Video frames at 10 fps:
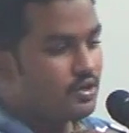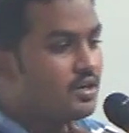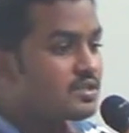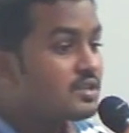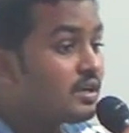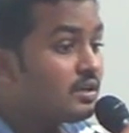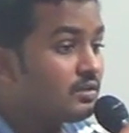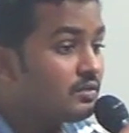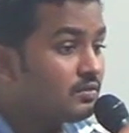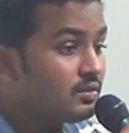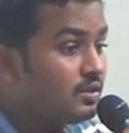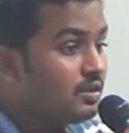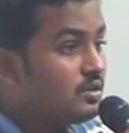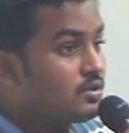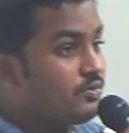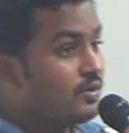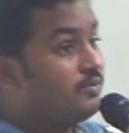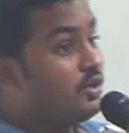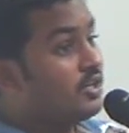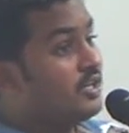Do you understand? So
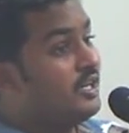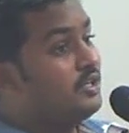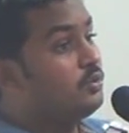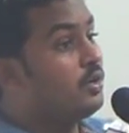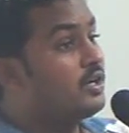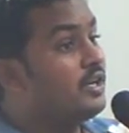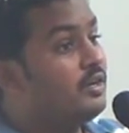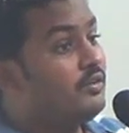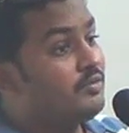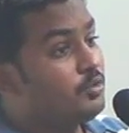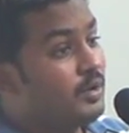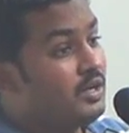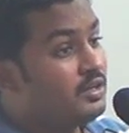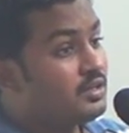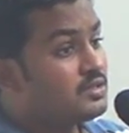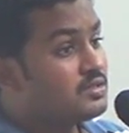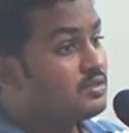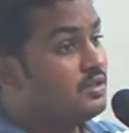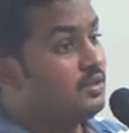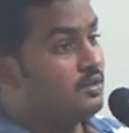from what date to what date we have to pay
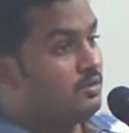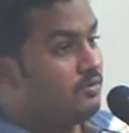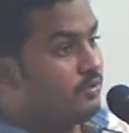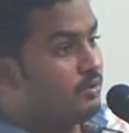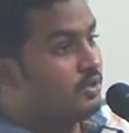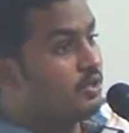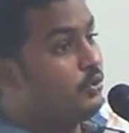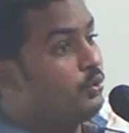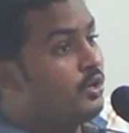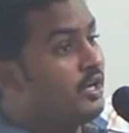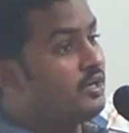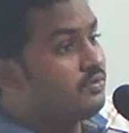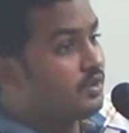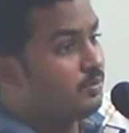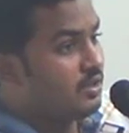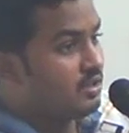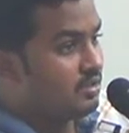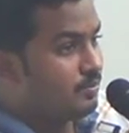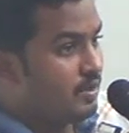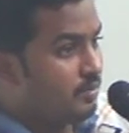interest? From the due date for
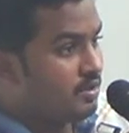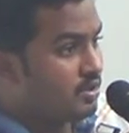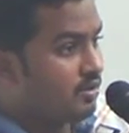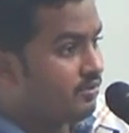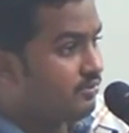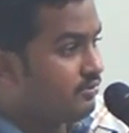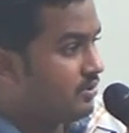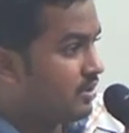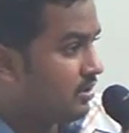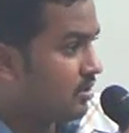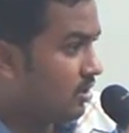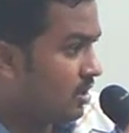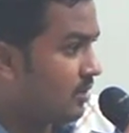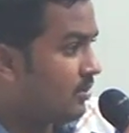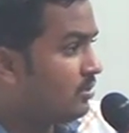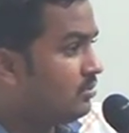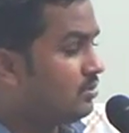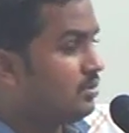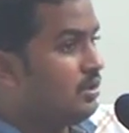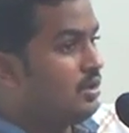making the payment of the call
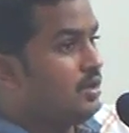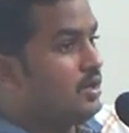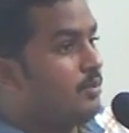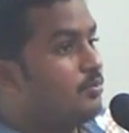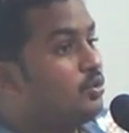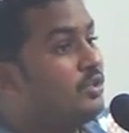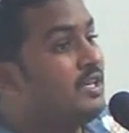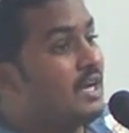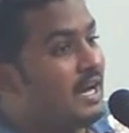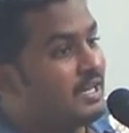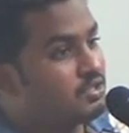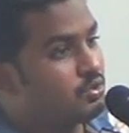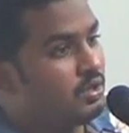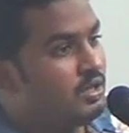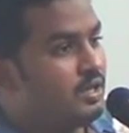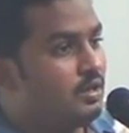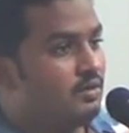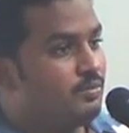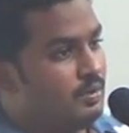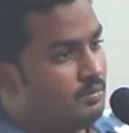amount up to the actual date
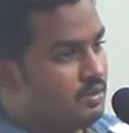of